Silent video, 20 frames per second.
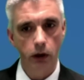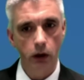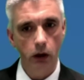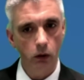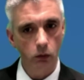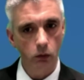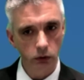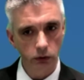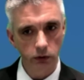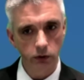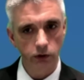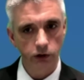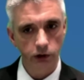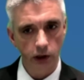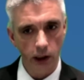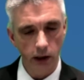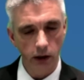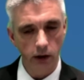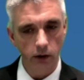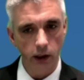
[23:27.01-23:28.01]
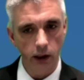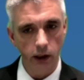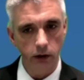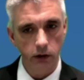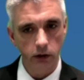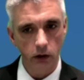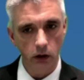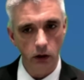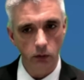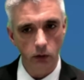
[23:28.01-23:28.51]
wouldn't say at that
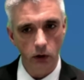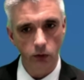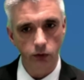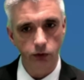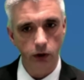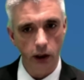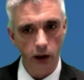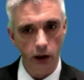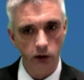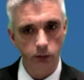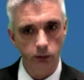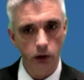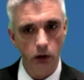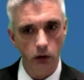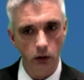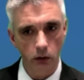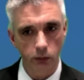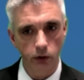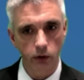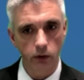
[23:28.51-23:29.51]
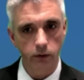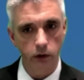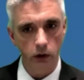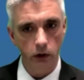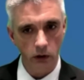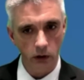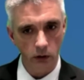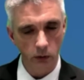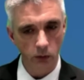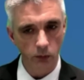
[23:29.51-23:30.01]
time I was an expert in approved
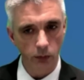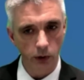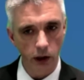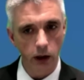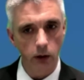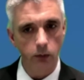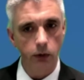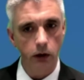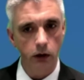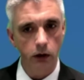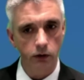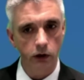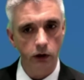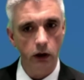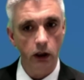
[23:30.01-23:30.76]
document B because it